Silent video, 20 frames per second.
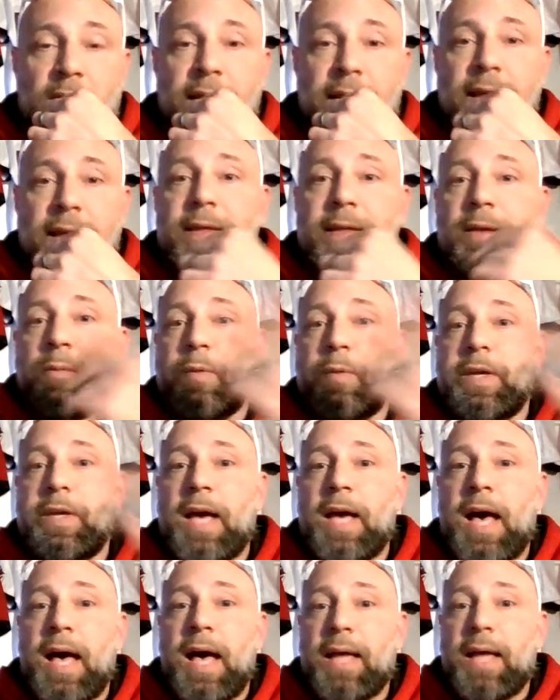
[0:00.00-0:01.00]
and then we
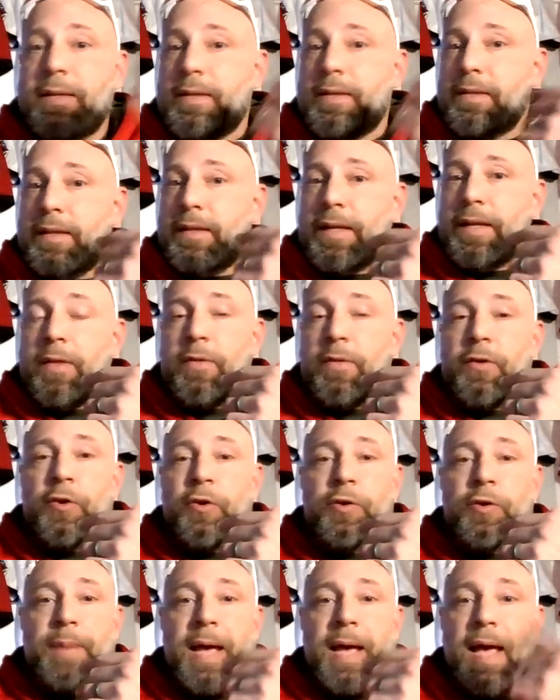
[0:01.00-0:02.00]
got like a
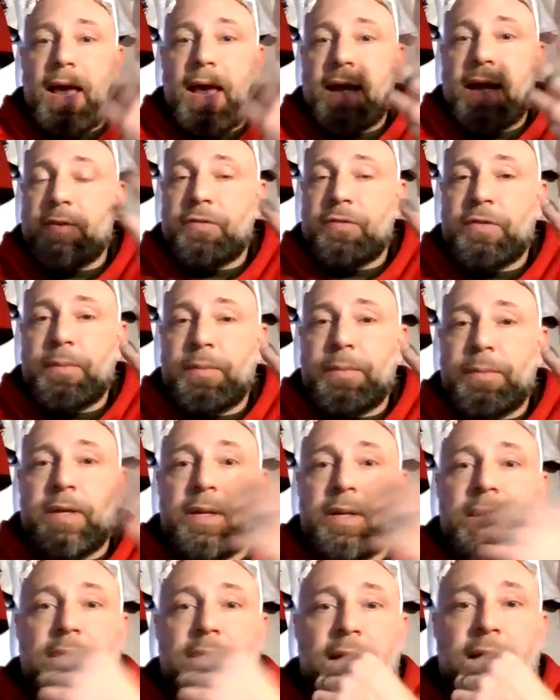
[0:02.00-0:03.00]
third back or
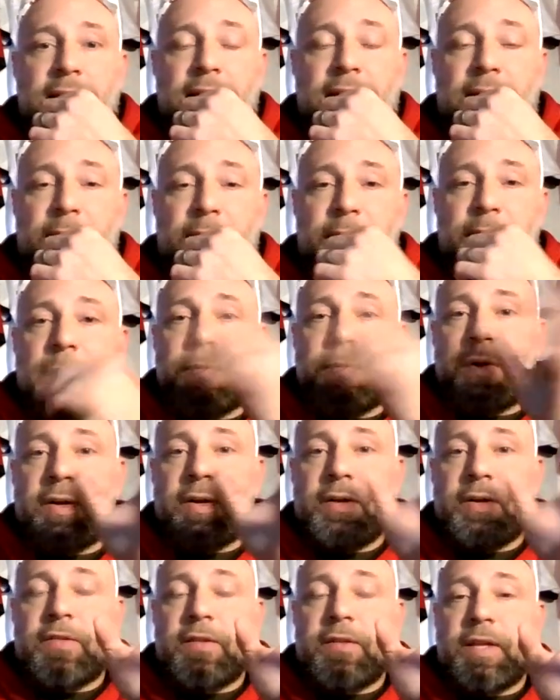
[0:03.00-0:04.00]
something. I can't
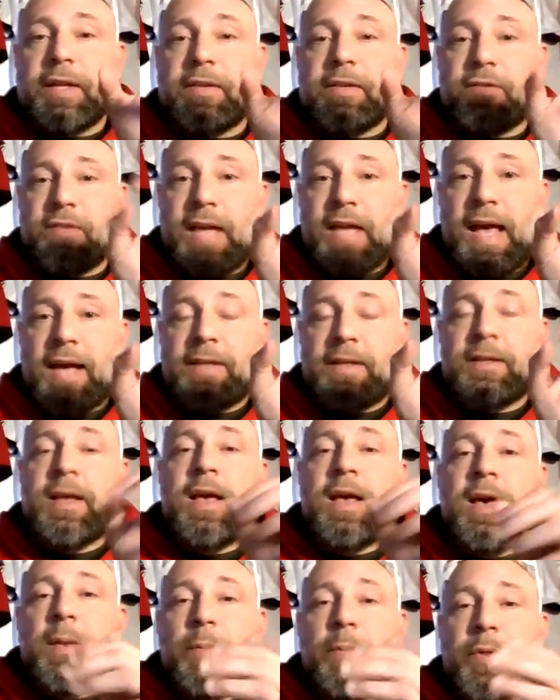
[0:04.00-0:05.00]
remember the exact,
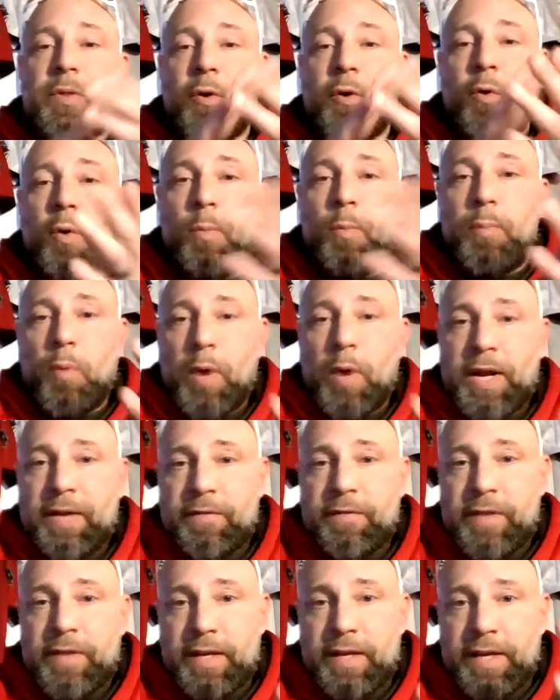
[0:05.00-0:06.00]
but the whole point
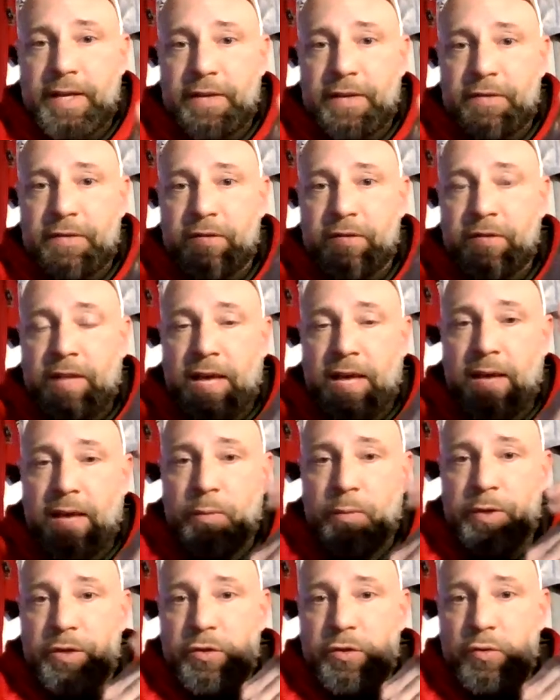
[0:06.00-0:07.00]
of it is that
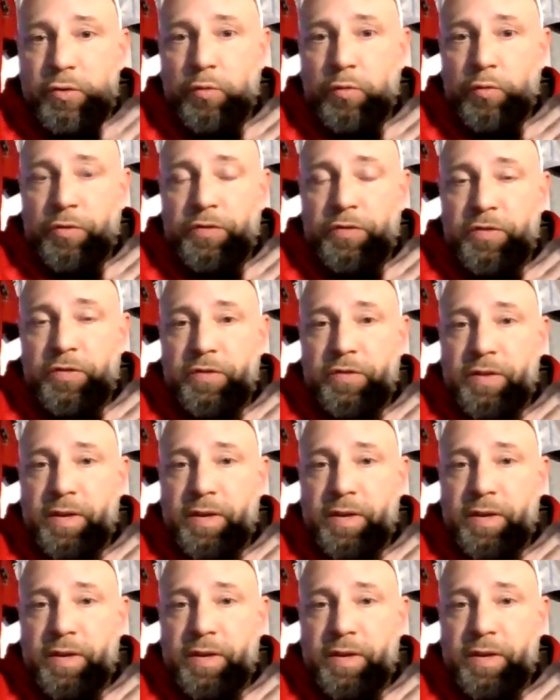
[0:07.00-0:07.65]
we used